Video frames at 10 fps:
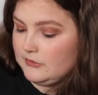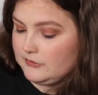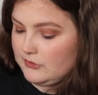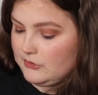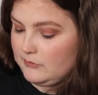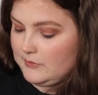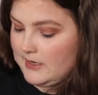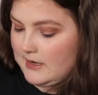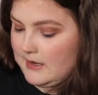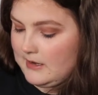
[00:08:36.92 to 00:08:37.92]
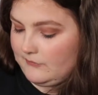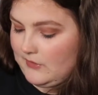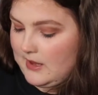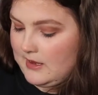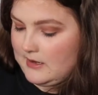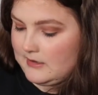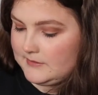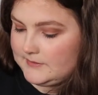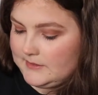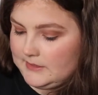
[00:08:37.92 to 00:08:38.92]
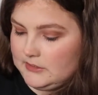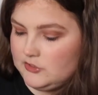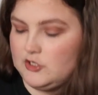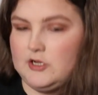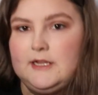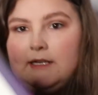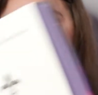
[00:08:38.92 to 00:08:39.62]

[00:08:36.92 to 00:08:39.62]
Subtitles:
So we have a signature in